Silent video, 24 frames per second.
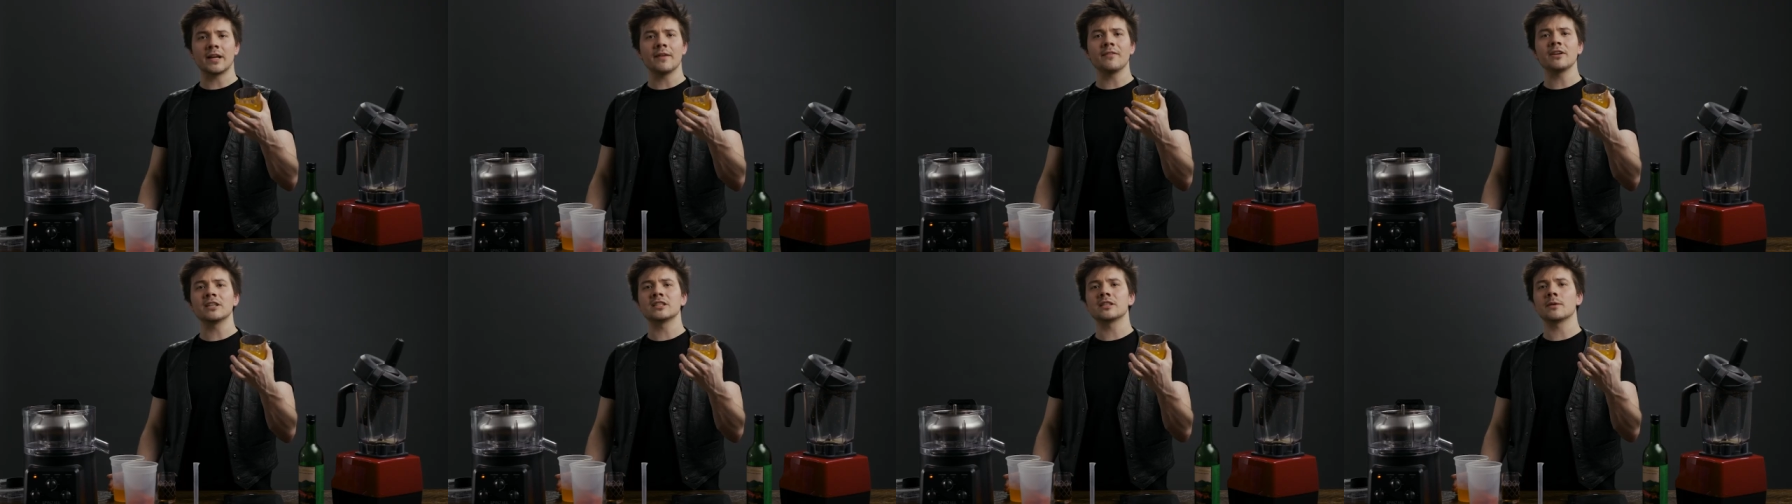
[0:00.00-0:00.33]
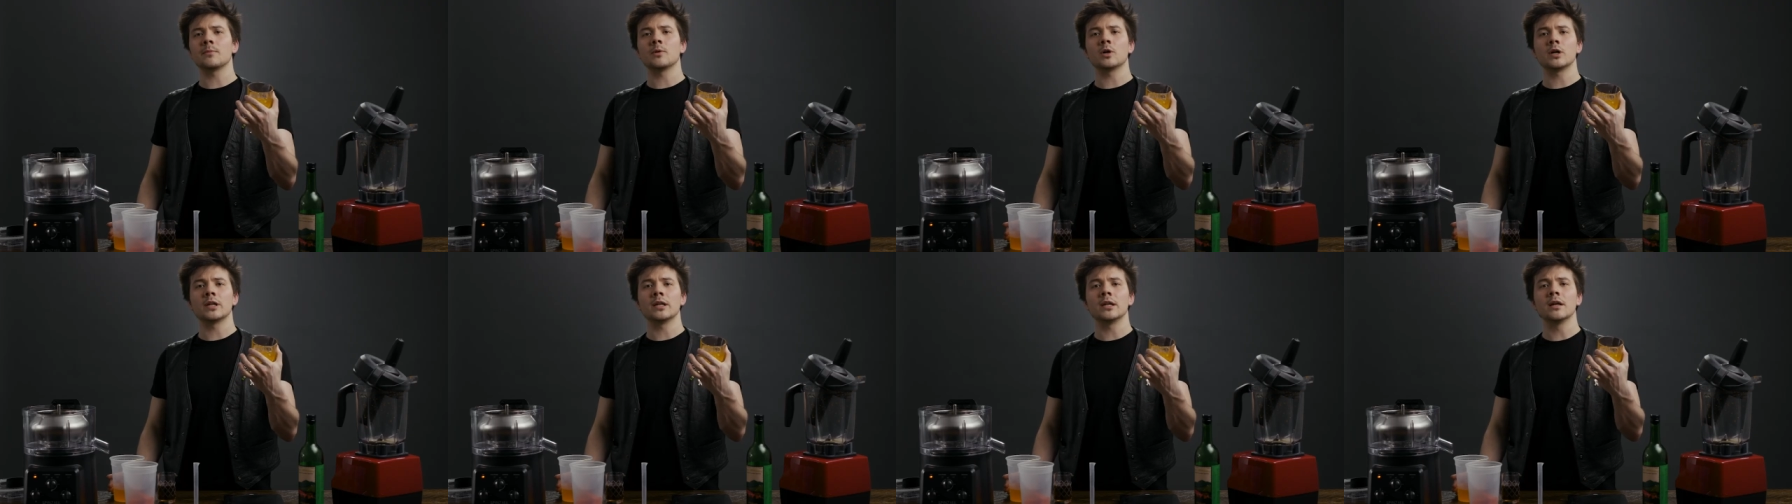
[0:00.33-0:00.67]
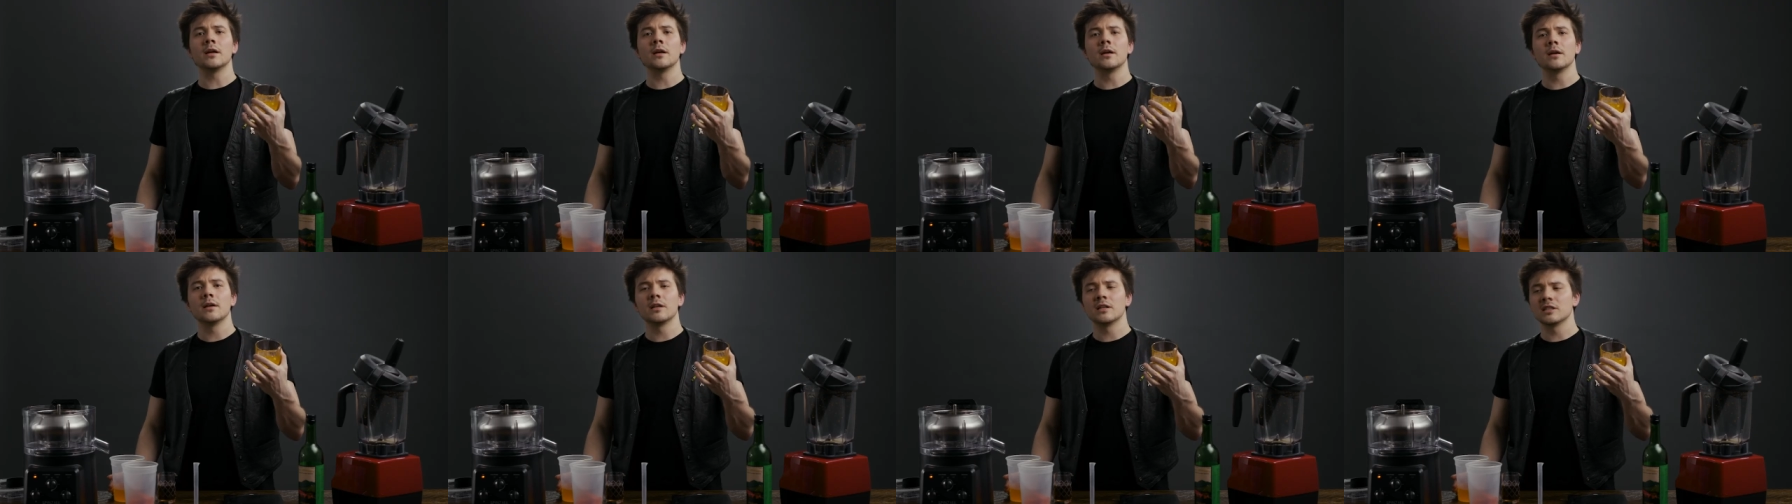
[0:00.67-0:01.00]
giving someone
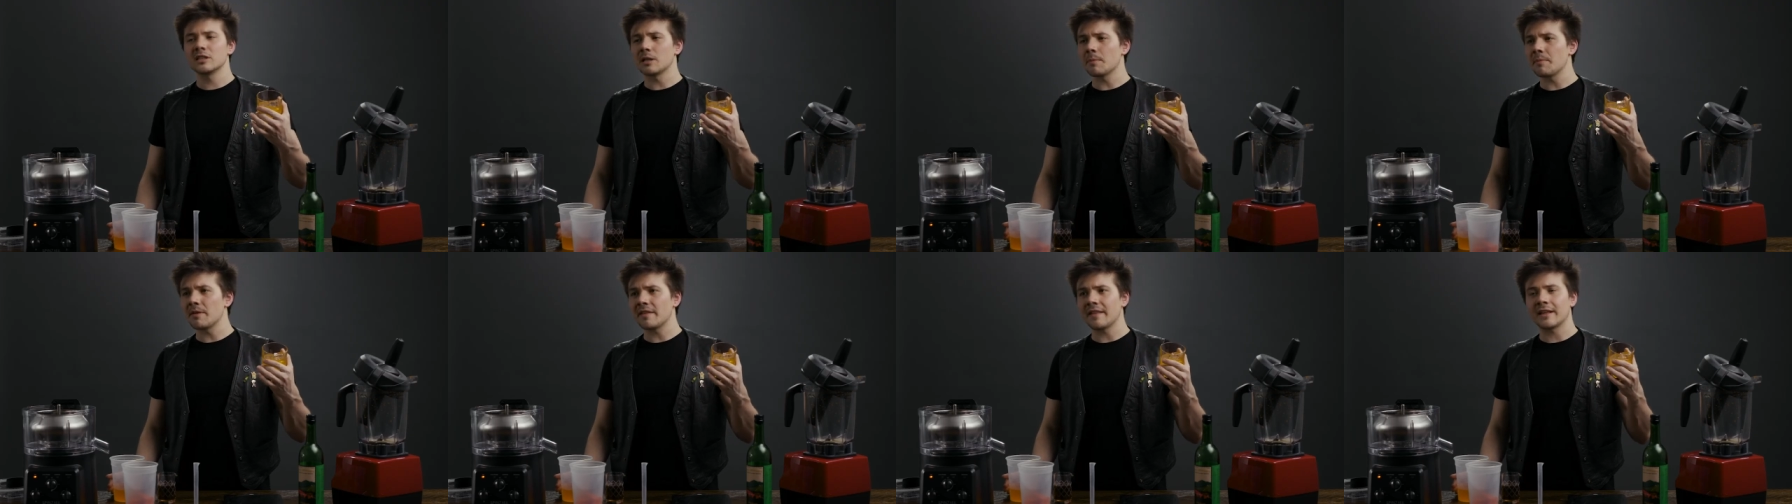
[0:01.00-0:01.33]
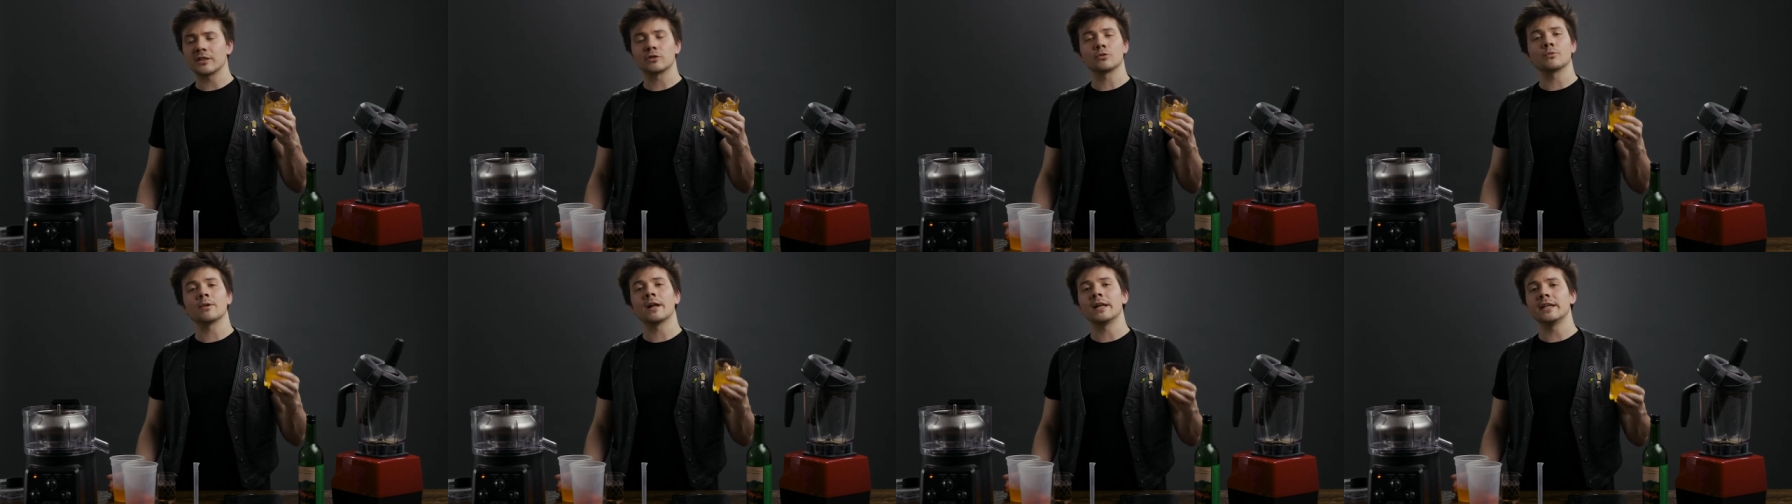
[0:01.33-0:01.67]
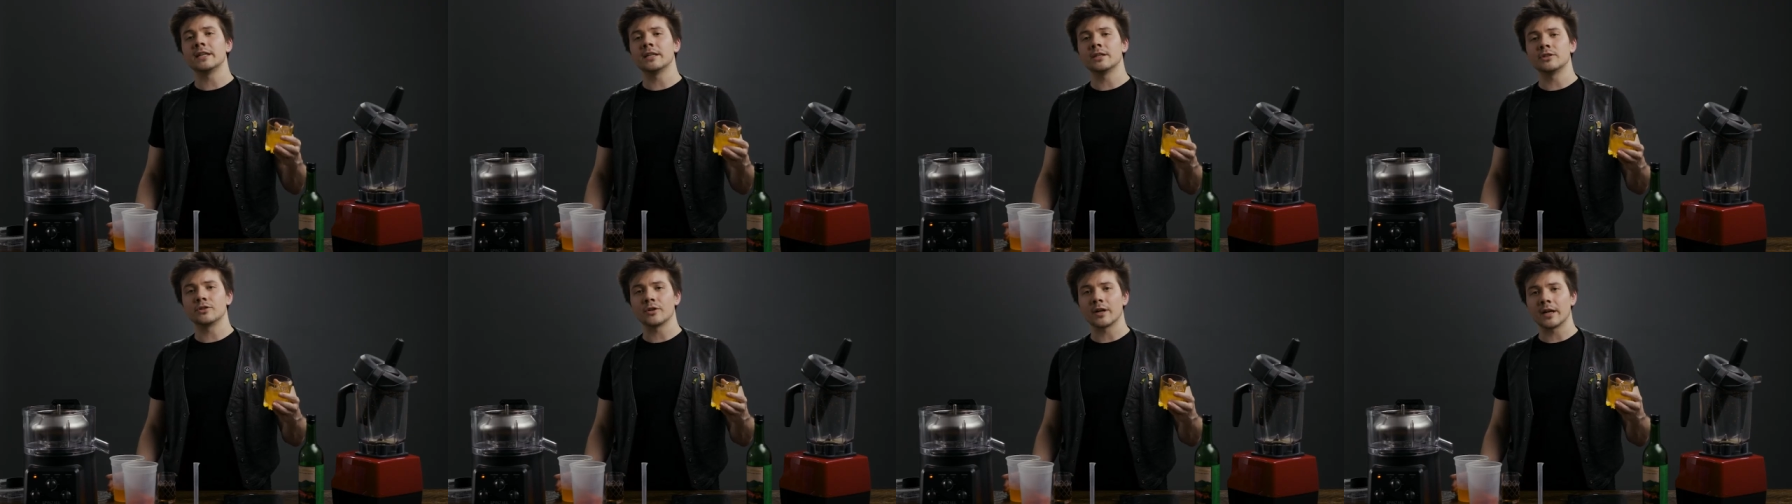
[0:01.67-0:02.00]
something that's
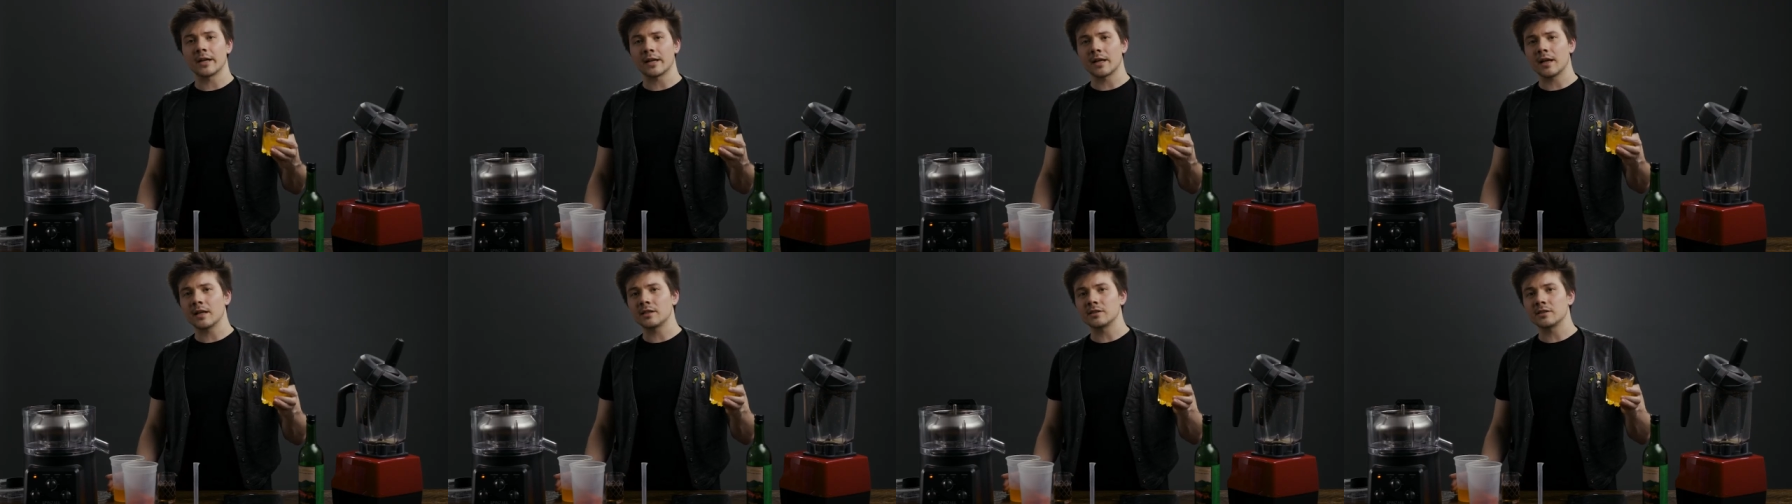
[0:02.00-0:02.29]
ready to drink.